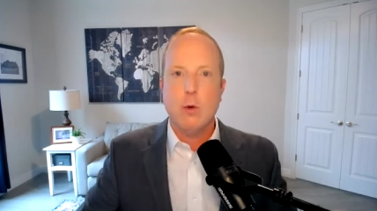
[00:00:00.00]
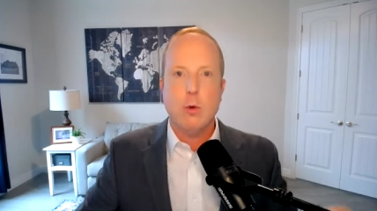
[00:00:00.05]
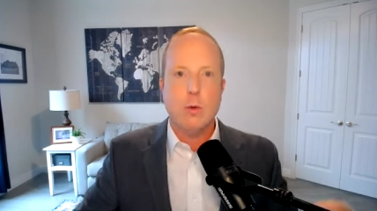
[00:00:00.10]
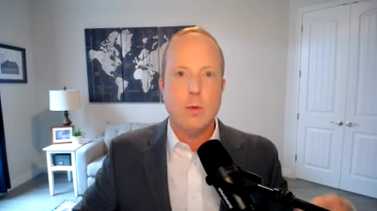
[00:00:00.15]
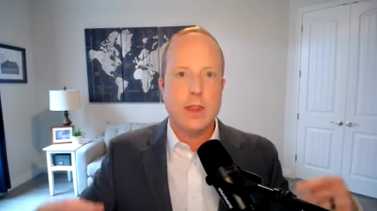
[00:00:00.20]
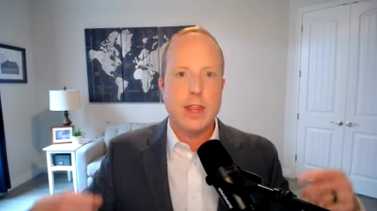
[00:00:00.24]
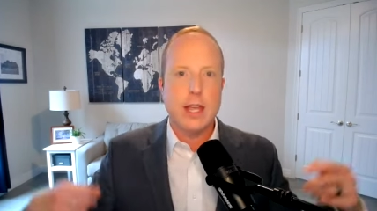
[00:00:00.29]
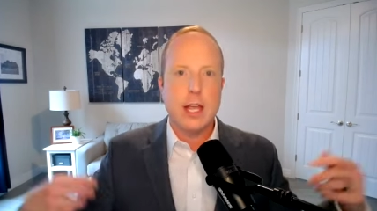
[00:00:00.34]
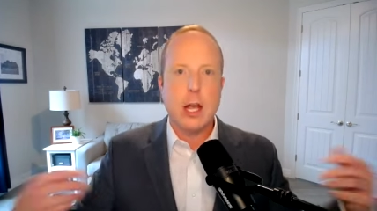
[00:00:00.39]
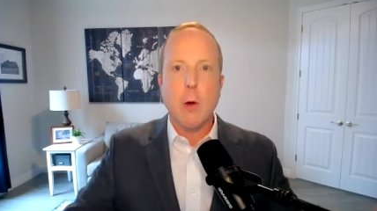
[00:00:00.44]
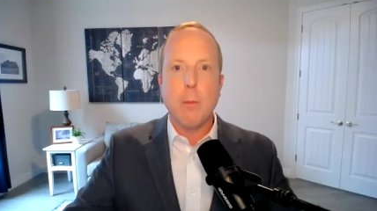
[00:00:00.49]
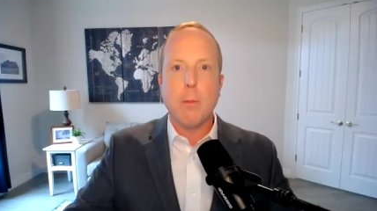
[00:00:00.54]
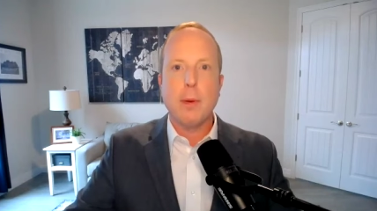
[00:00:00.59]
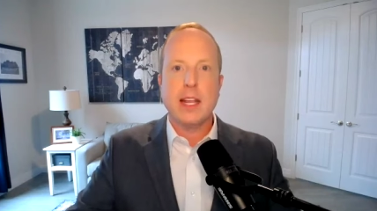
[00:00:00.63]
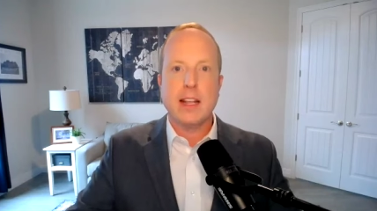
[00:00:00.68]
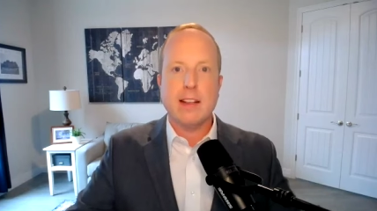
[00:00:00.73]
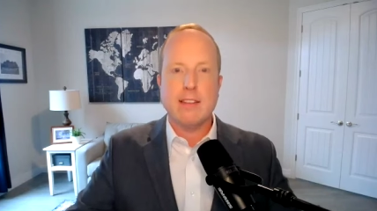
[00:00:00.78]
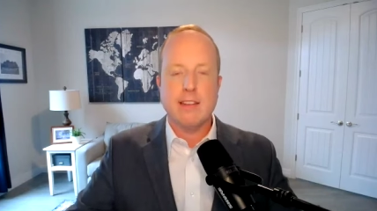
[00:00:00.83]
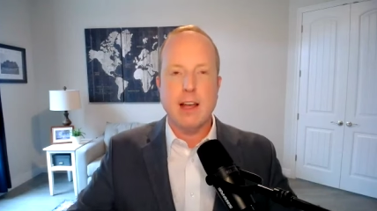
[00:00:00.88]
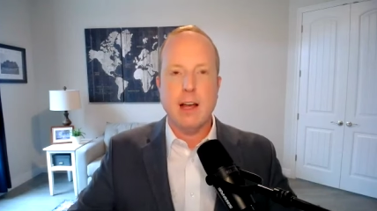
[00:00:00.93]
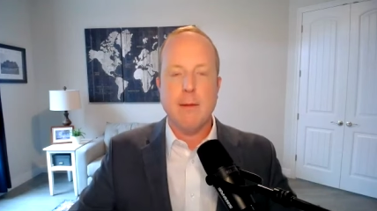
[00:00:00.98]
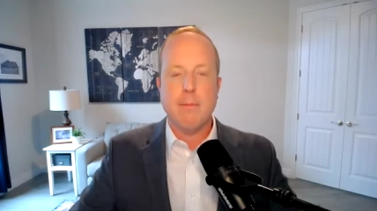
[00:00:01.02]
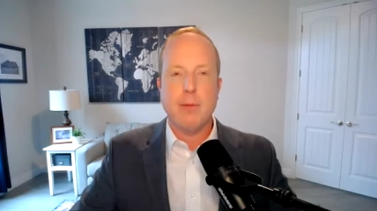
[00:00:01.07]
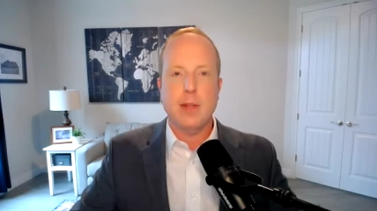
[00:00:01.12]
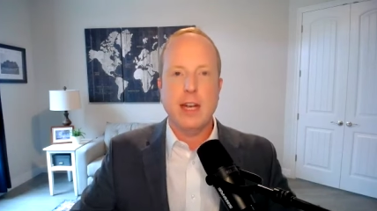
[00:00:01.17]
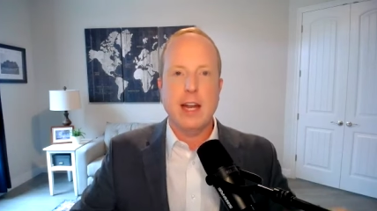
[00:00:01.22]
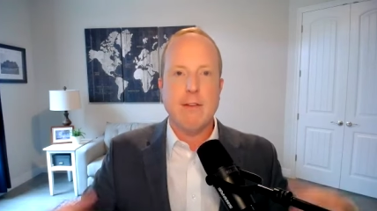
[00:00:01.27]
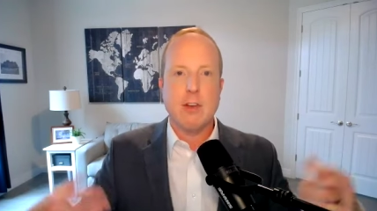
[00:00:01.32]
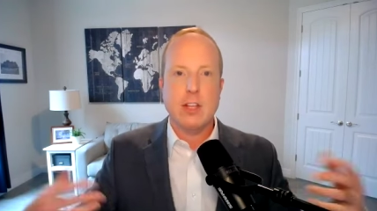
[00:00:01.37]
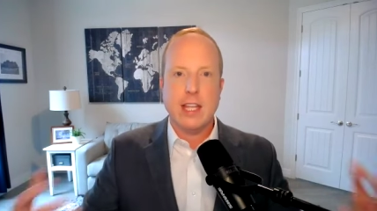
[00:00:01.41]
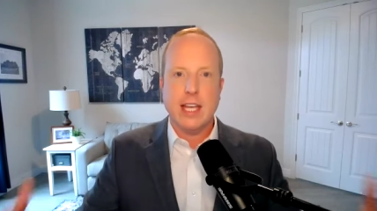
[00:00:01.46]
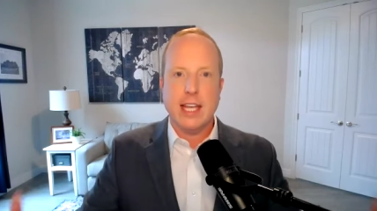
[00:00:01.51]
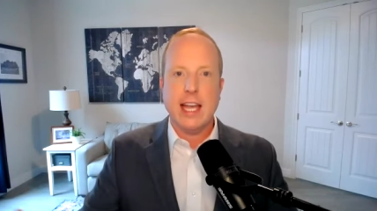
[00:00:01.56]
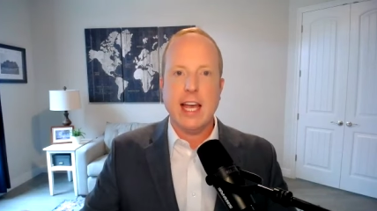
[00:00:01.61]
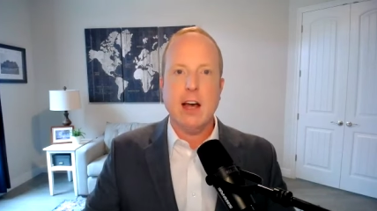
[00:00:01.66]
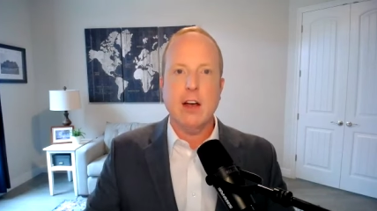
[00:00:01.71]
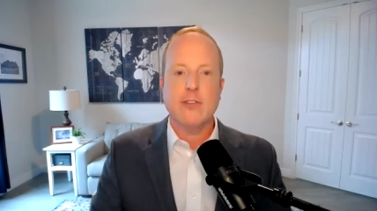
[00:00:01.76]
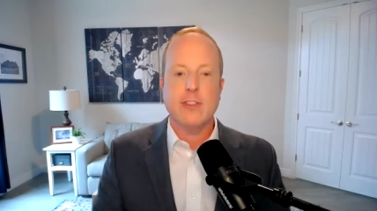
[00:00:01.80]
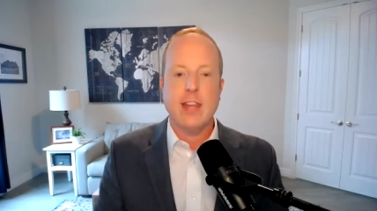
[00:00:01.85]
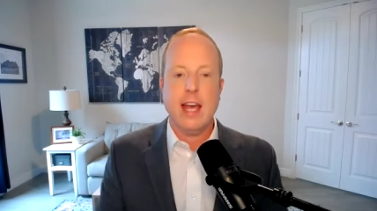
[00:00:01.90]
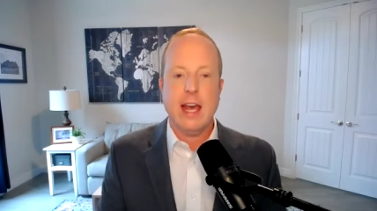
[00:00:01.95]
with the openings up and everything
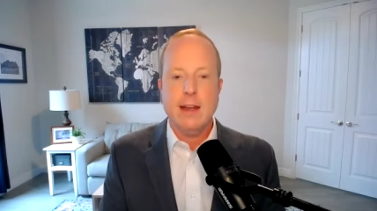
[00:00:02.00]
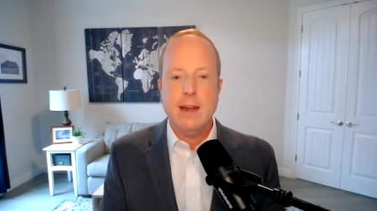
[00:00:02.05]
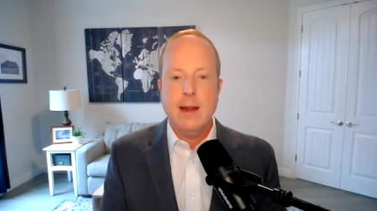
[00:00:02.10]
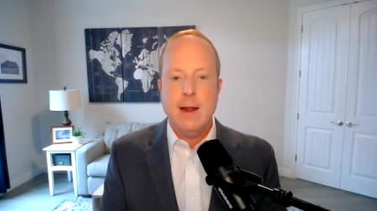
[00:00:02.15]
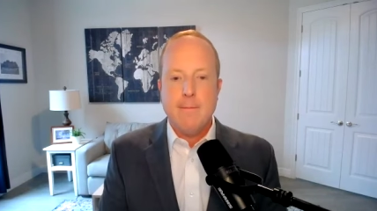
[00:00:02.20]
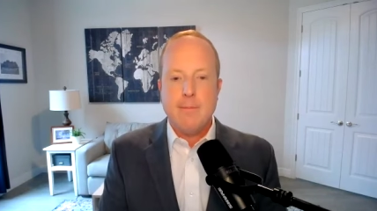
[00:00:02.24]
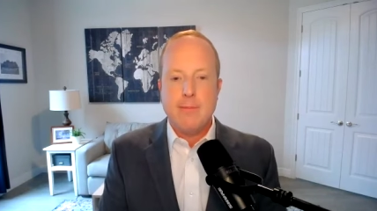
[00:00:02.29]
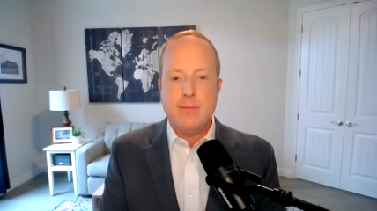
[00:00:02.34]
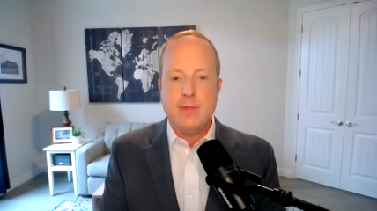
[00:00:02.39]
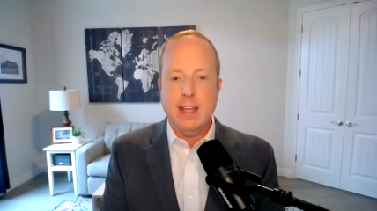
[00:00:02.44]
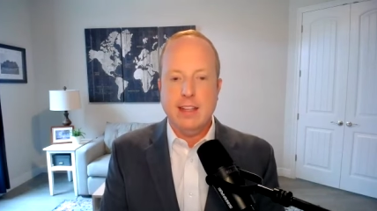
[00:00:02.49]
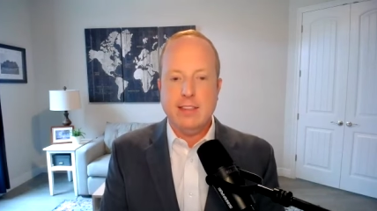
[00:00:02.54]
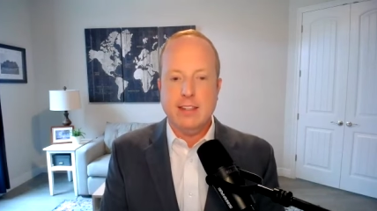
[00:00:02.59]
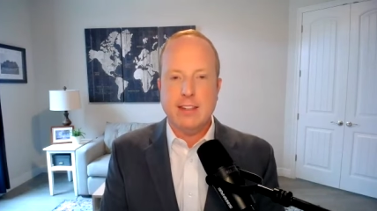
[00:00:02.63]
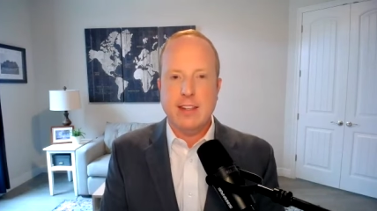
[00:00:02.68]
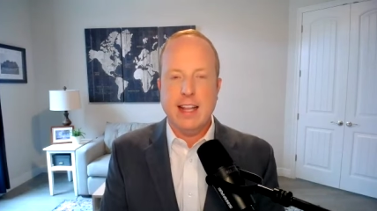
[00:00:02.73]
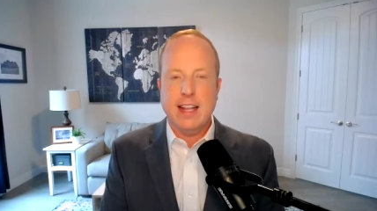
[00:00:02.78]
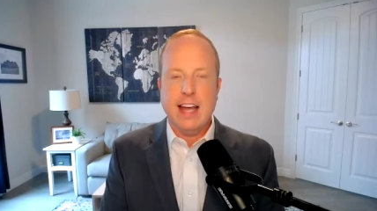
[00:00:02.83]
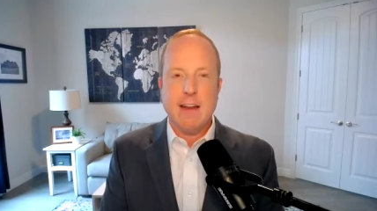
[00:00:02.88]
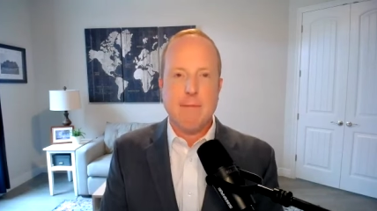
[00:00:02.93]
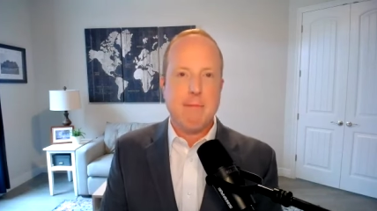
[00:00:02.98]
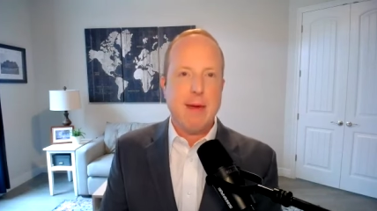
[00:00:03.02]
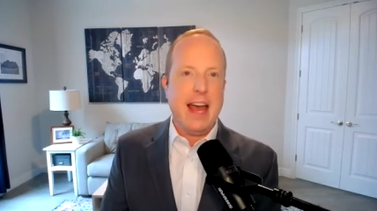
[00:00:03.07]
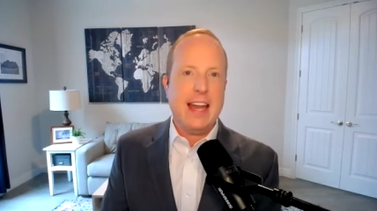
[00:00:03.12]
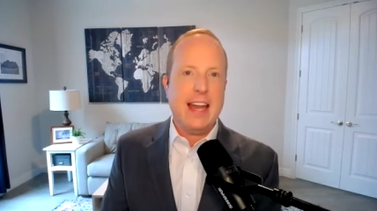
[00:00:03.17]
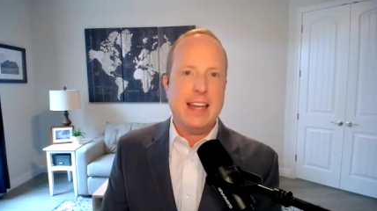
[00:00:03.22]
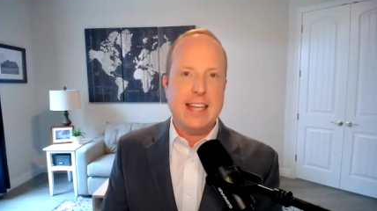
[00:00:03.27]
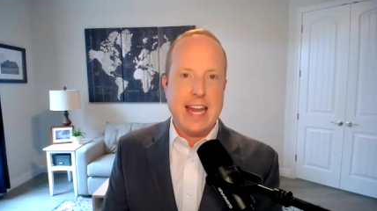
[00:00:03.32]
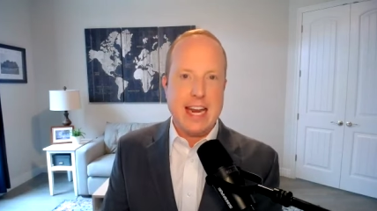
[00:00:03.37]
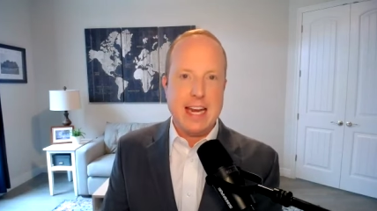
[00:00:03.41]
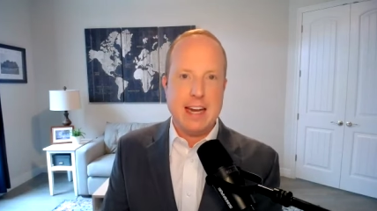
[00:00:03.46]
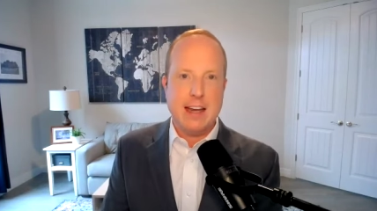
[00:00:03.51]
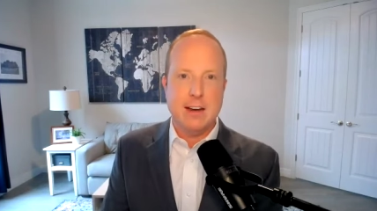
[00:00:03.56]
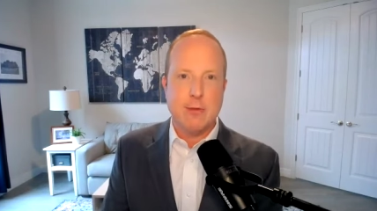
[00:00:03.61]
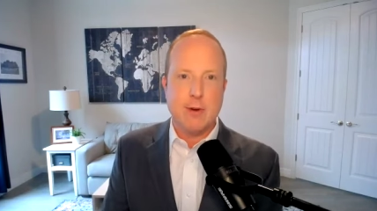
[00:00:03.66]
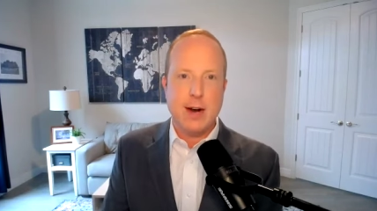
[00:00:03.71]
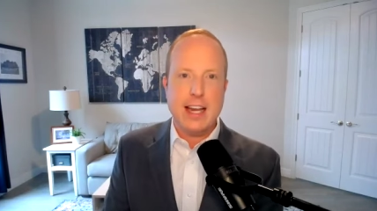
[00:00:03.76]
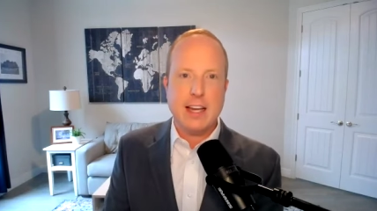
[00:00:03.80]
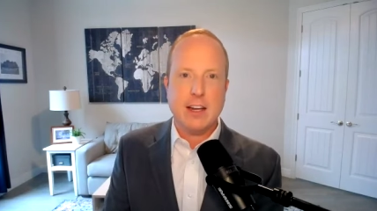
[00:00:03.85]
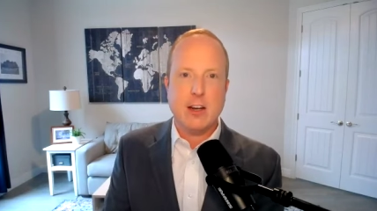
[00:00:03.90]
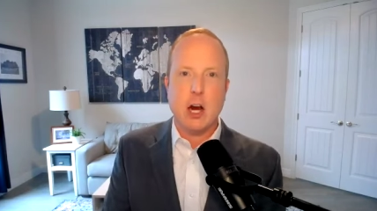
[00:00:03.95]
else, that this is a lot of bad data,
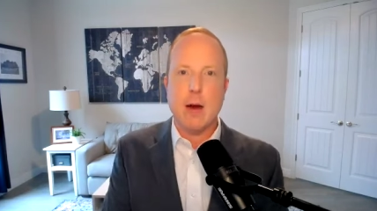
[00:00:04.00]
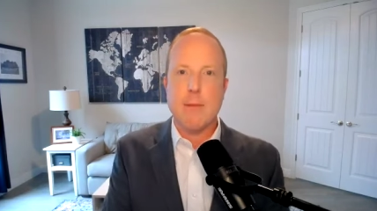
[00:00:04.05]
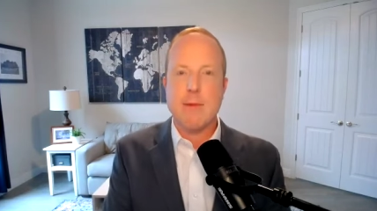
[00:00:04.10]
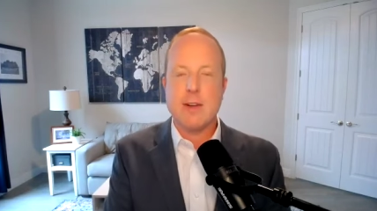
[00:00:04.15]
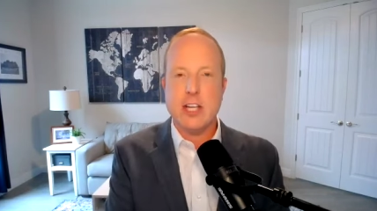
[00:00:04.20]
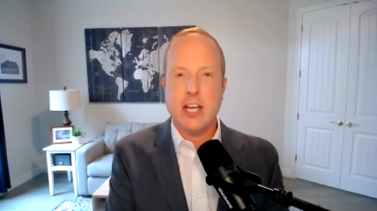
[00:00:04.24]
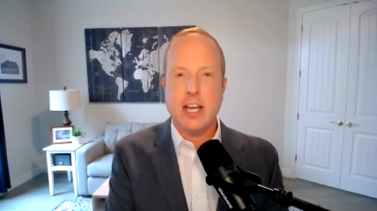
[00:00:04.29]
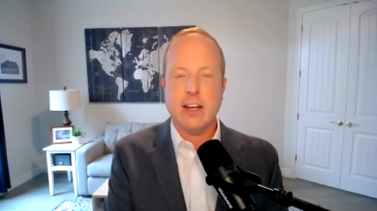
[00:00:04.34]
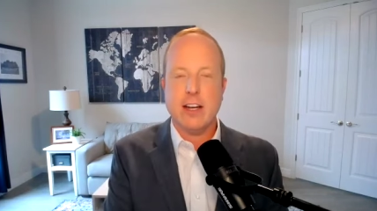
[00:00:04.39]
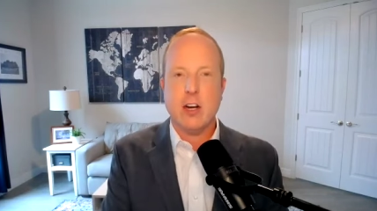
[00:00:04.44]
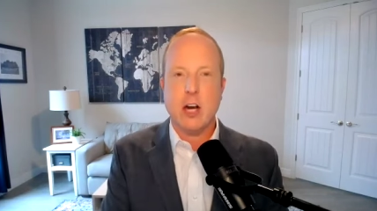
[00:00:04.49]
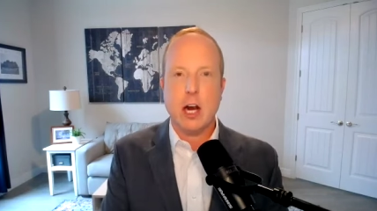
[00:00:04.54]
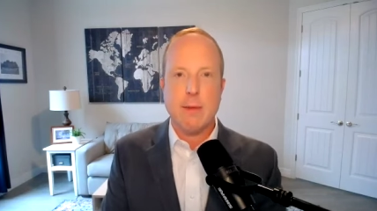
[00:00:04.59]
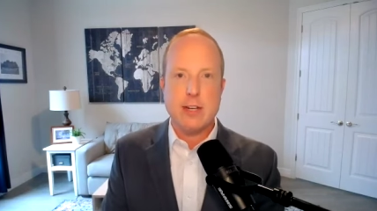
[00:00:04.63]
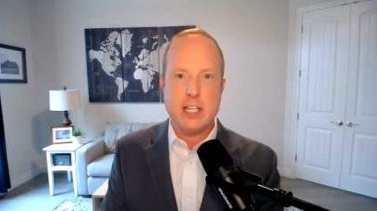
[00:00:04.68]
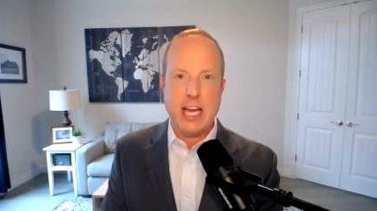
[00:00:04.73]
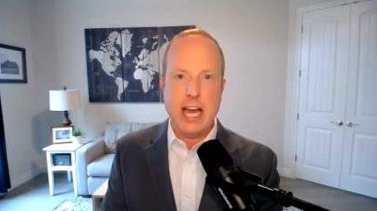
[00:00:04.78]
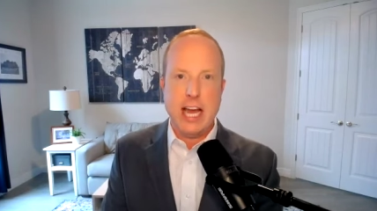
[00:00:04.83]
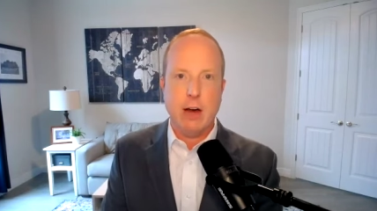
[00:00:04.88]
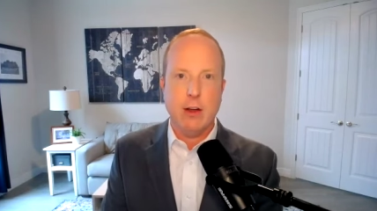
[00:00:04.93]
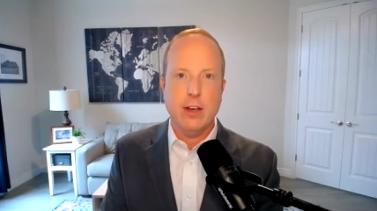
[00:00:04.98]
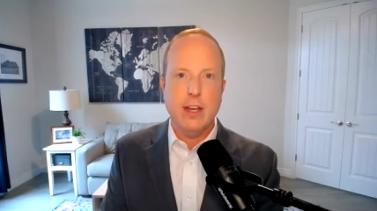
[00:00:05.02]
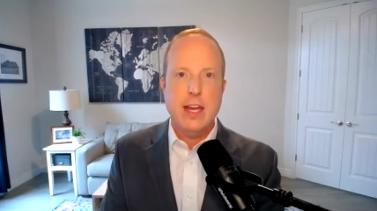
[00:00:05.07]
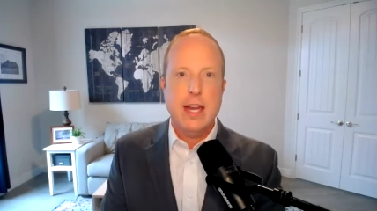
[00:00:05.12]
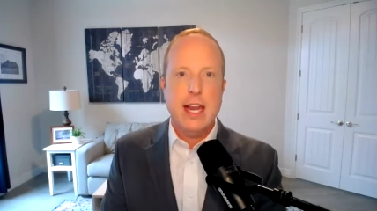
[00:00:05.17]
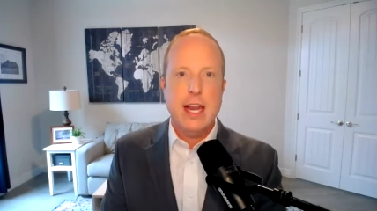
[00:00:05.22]
right? Garbage in, garbage out.